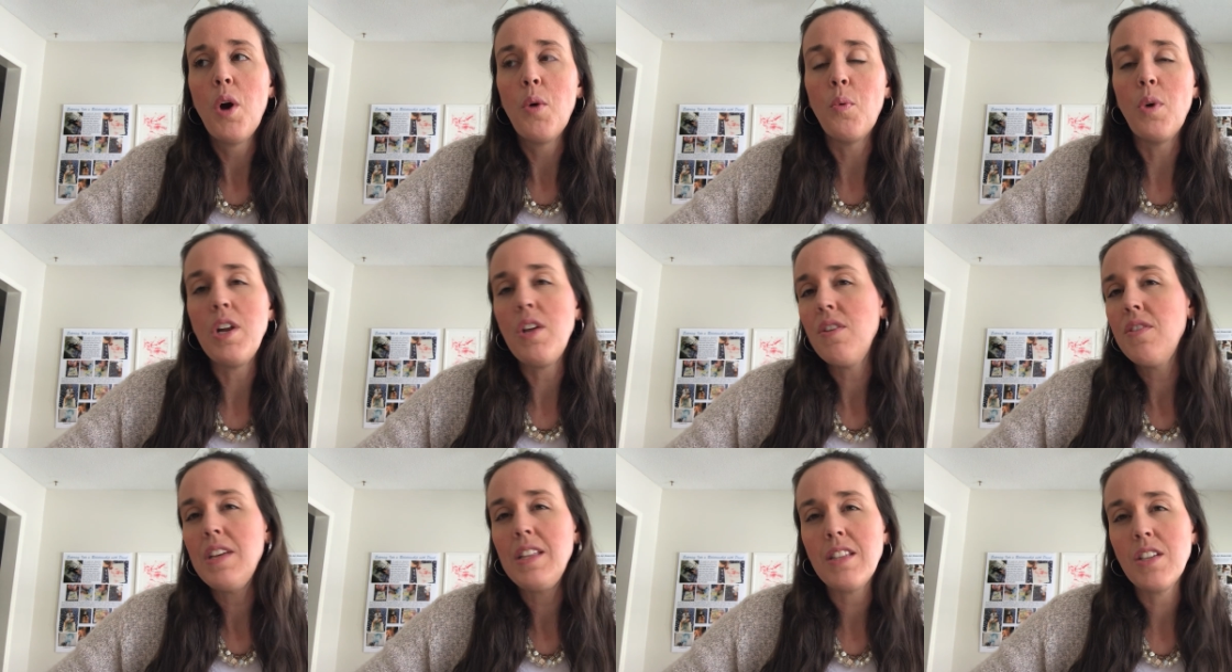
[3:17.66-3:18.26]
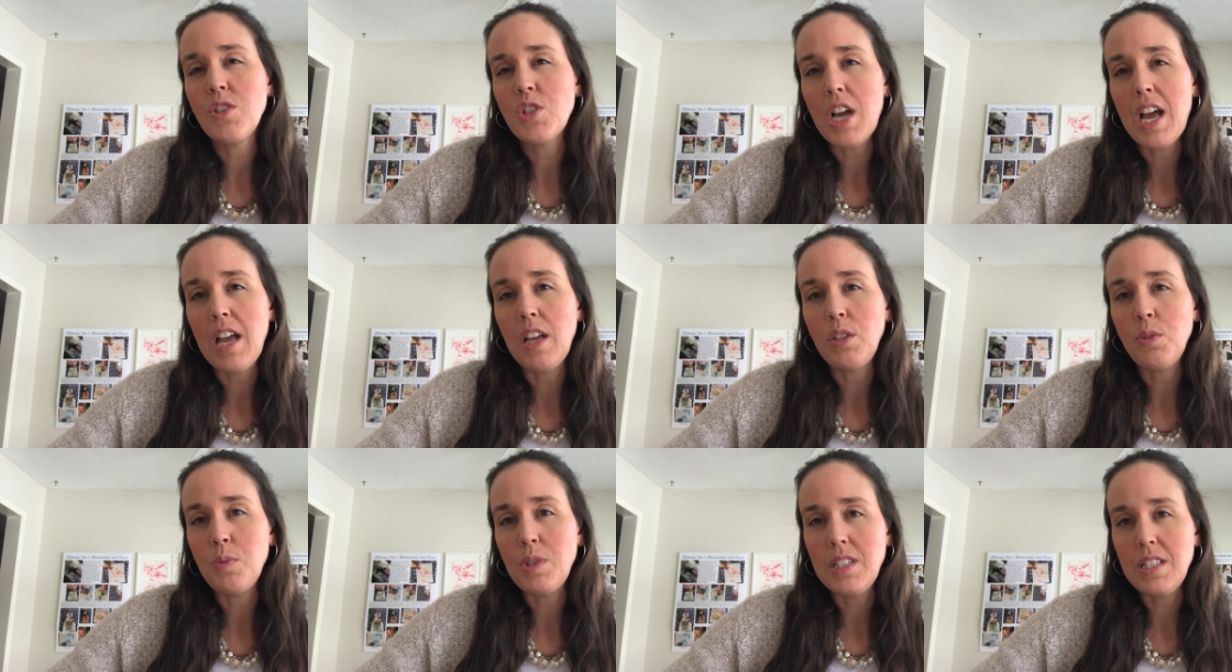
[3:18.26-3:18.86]
what do you think the
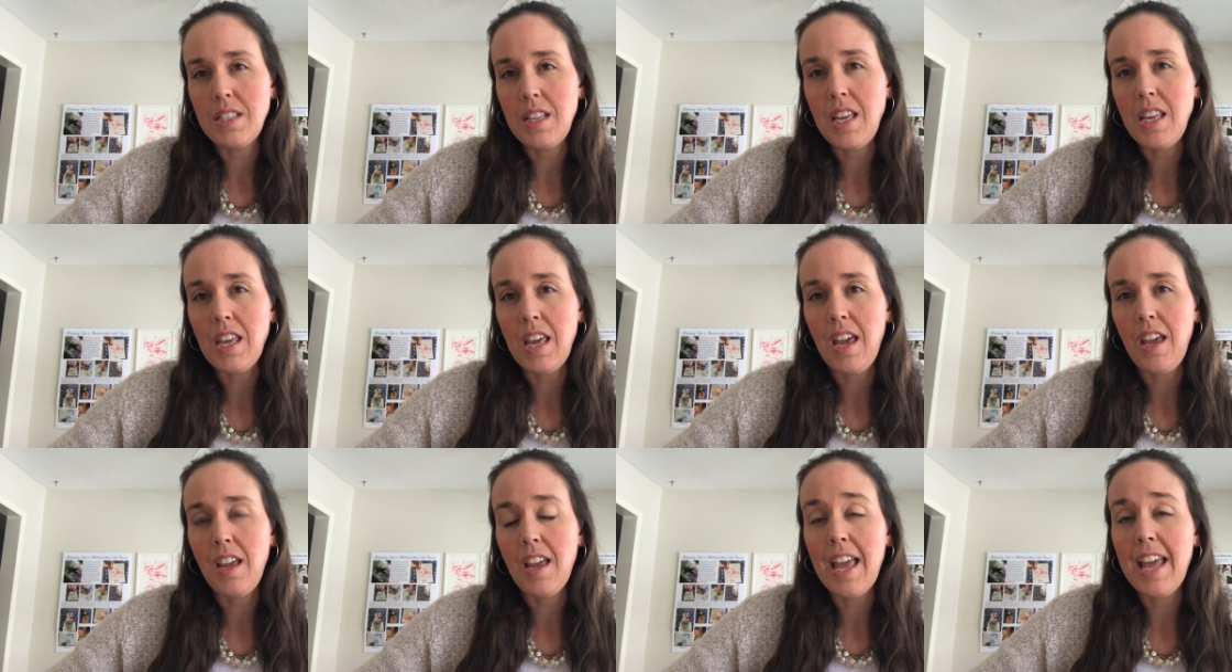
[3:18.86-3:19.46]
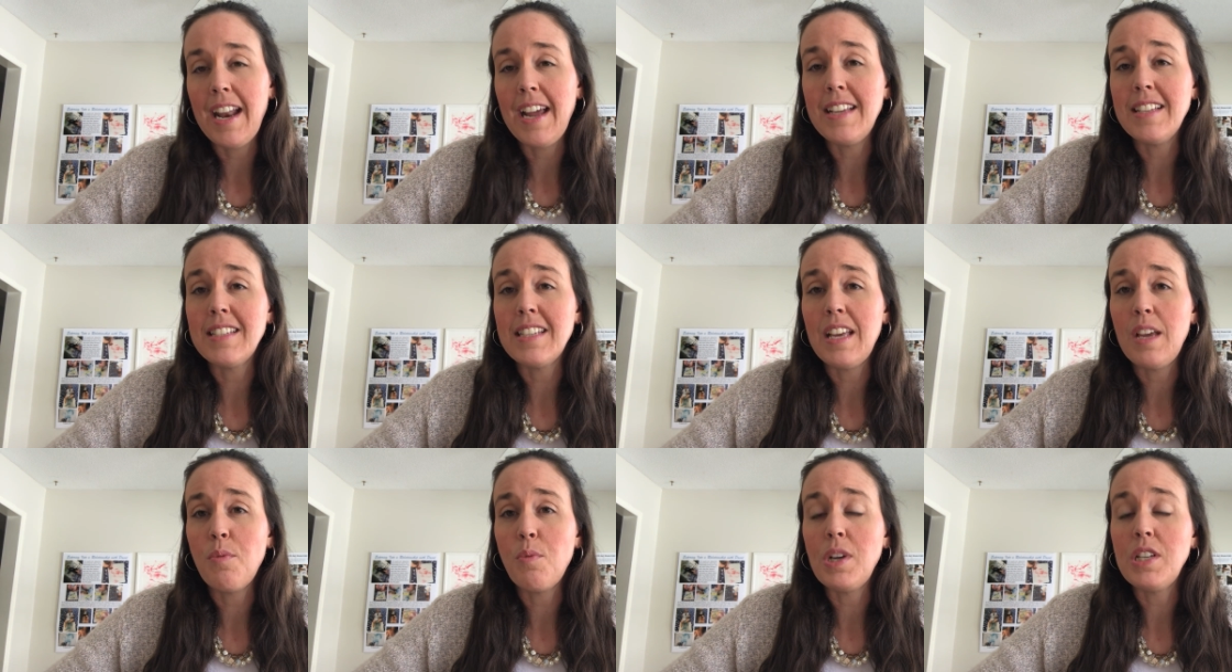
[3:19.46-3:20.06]
child was thinking? And I
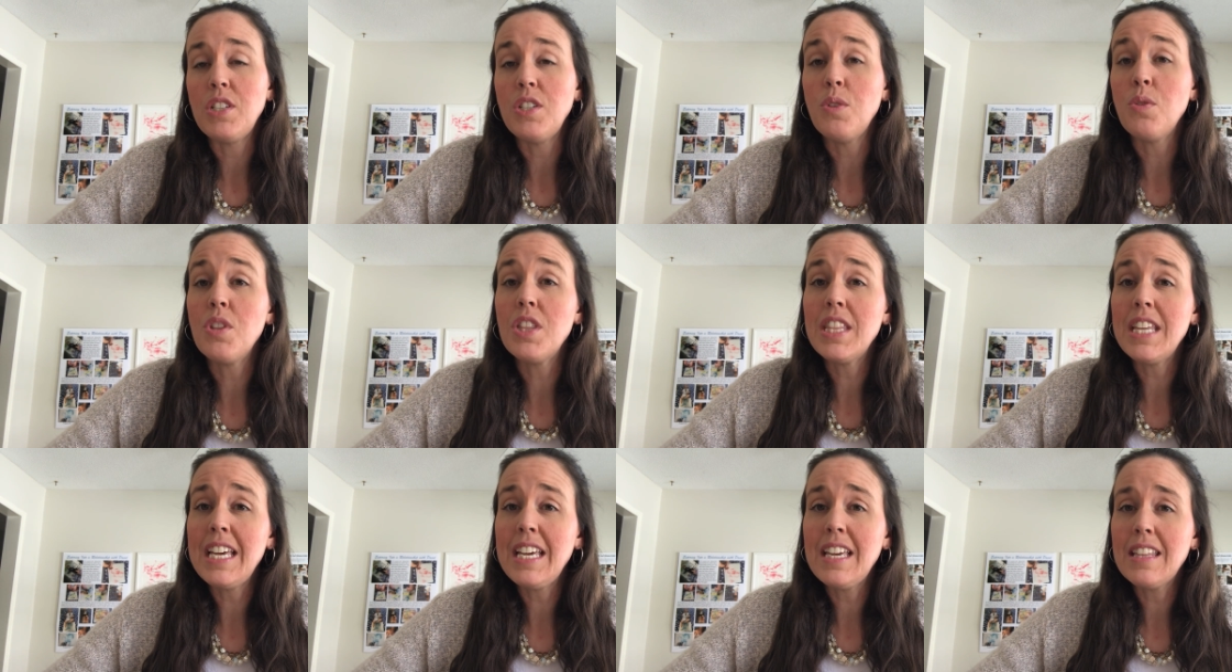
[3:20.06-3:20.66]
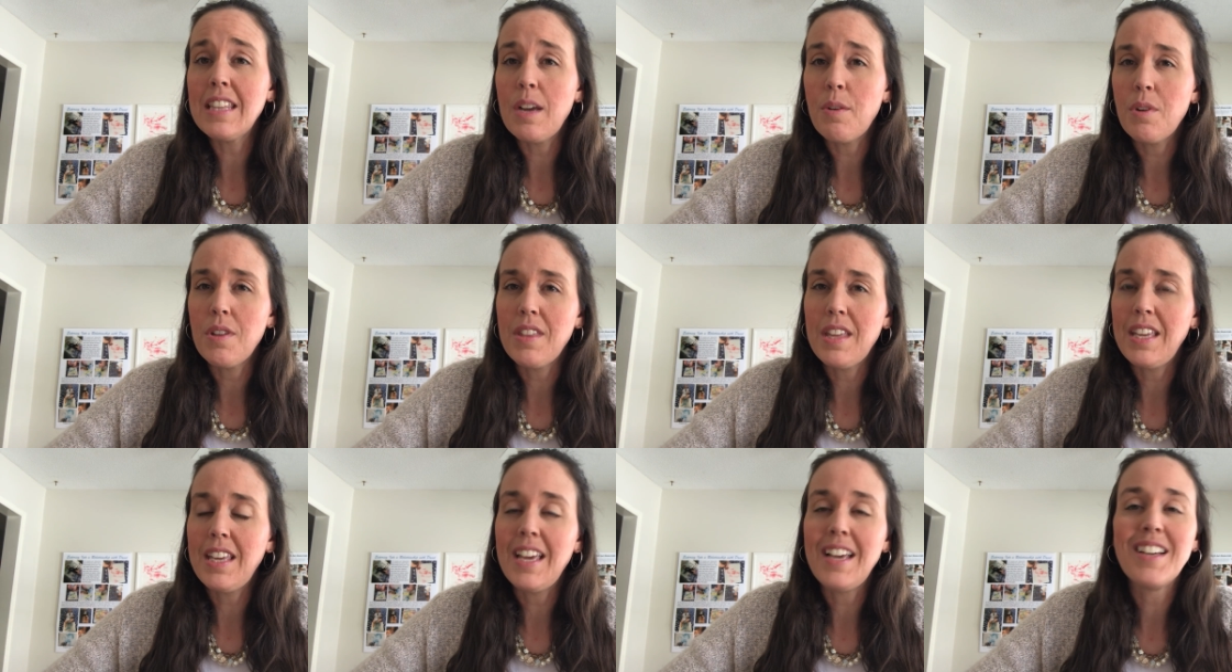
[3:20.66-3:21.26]
say, what do you think they were
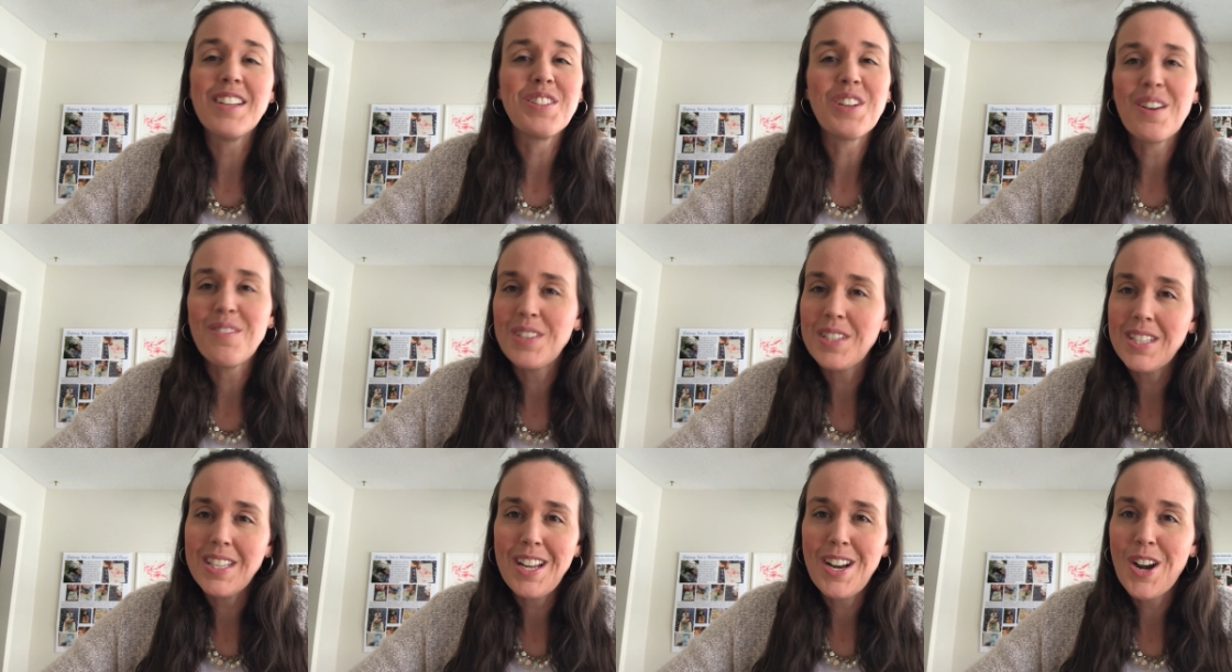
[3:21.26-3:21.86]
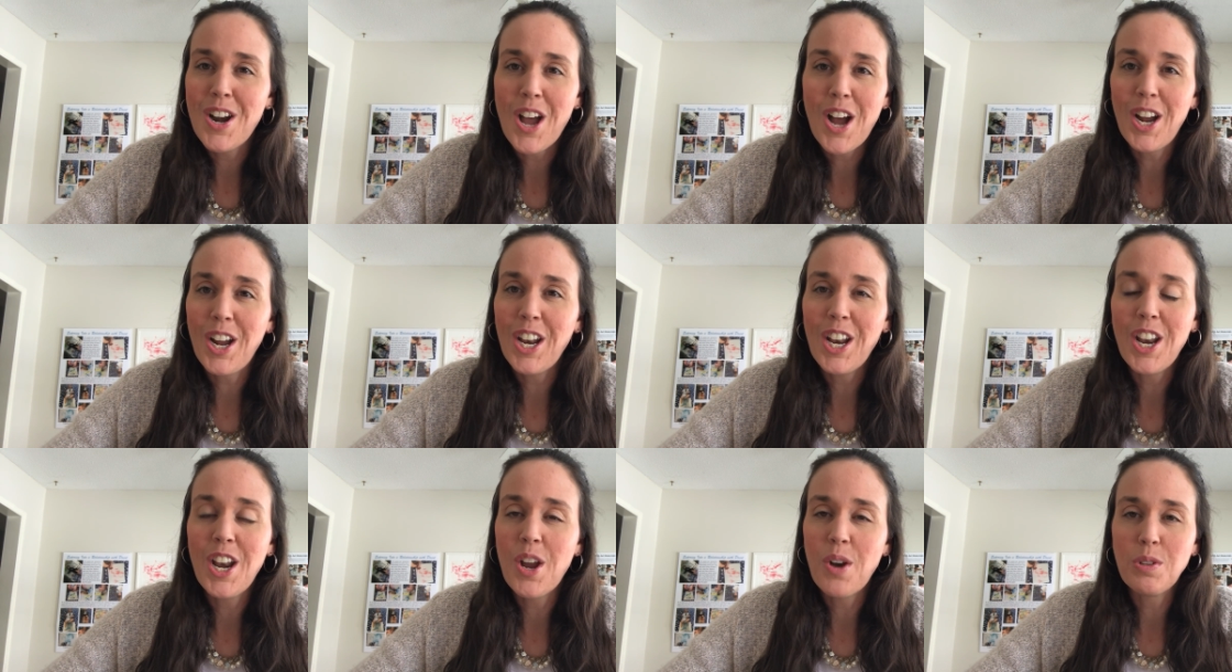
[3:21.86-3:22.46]
thinking? Because obviously you're not
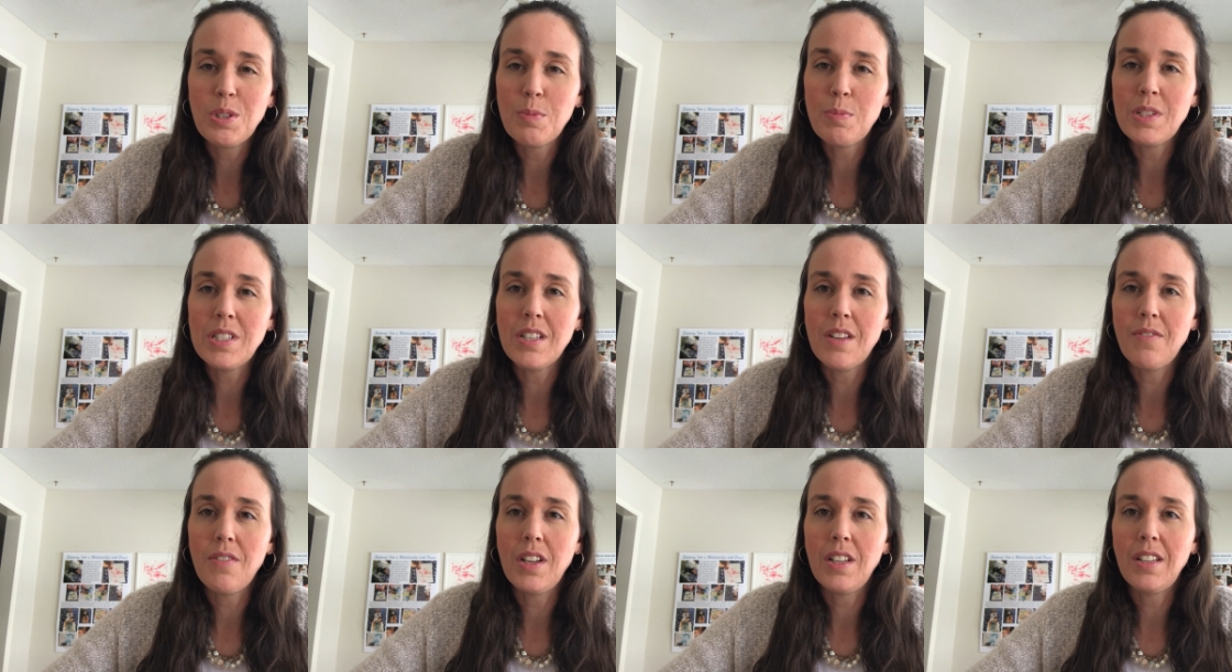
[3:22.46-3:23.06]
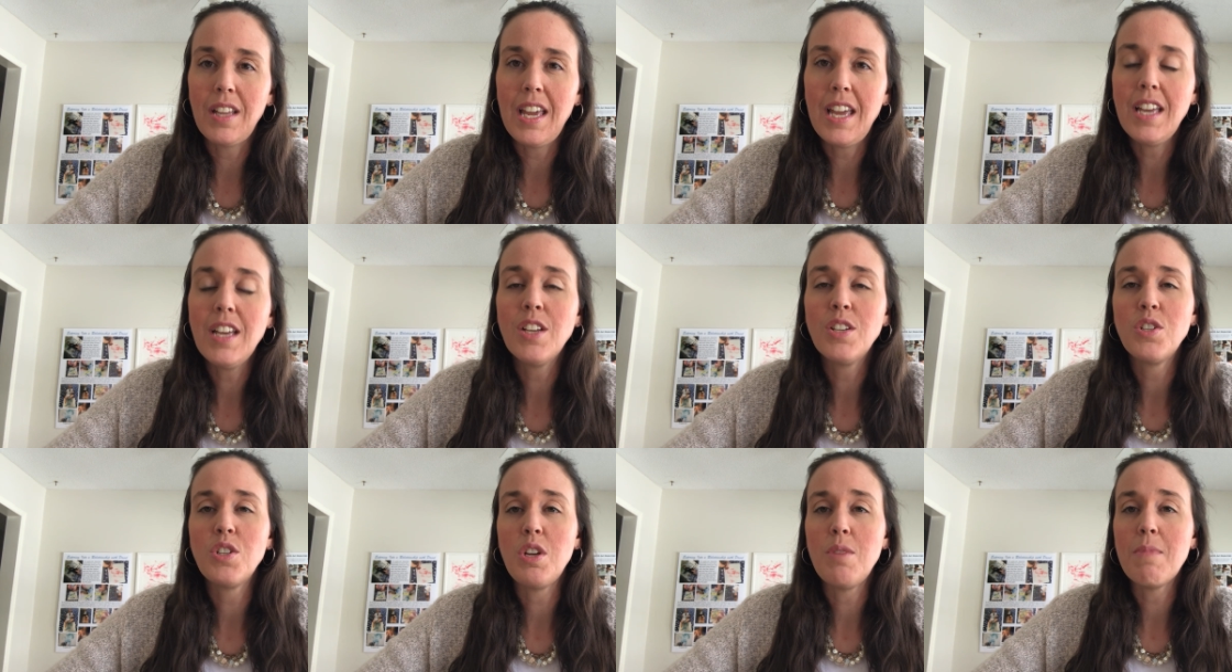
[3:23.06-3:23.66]
going to know specifically.
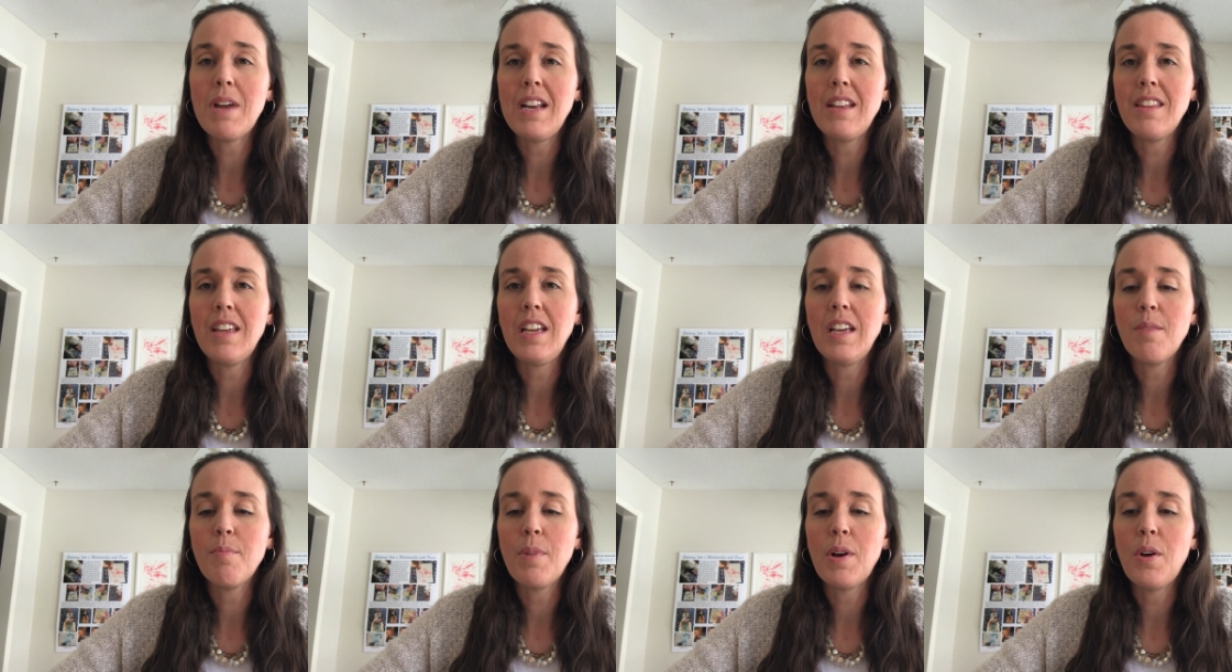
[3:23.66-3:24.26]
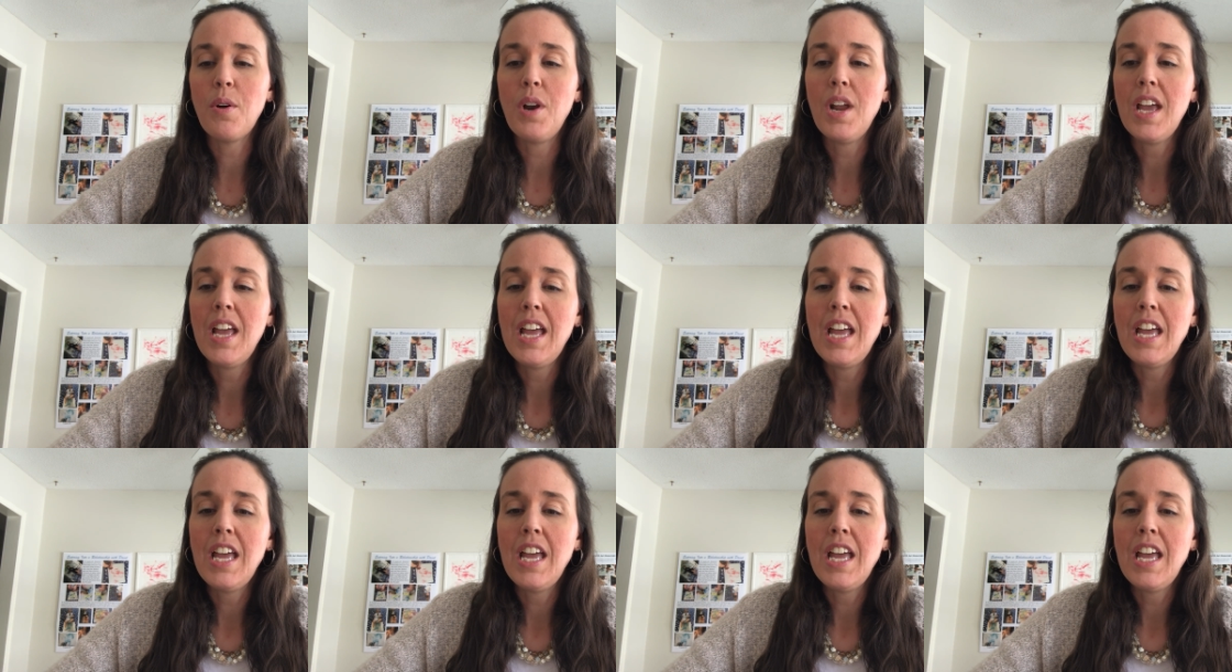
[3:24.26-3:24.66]
So you might think about,